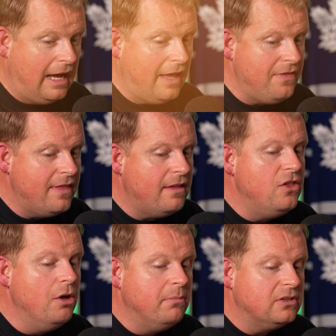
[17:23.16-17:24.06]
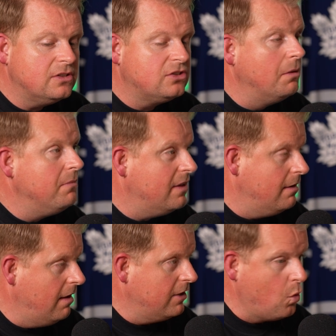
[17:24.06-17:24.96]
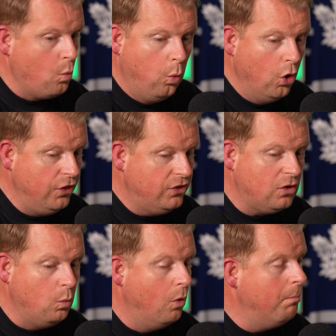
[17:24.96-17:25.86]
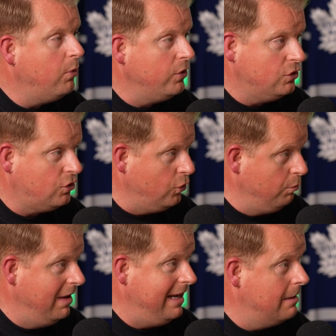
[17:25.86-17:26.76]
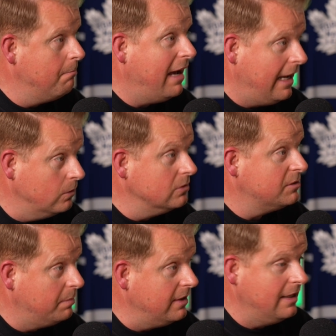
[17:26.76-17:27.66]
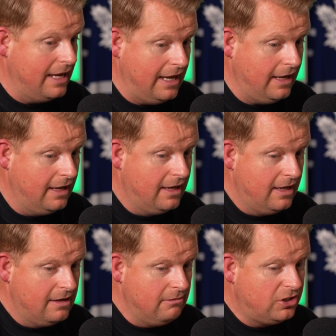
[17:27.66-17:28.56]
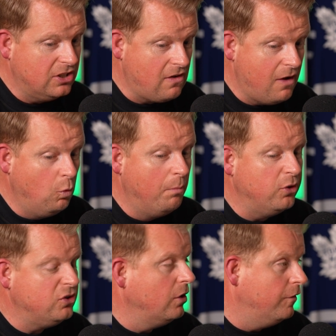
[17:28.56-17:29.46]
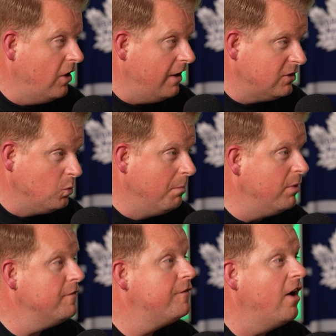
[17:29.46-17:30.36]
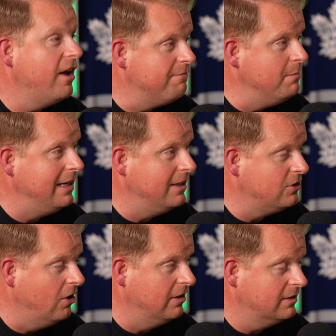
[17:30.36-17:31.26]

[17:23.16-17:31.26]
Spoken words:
and the numbers are something like £1 to £1.2 million per year, which is like $1.25 to $1.5 million.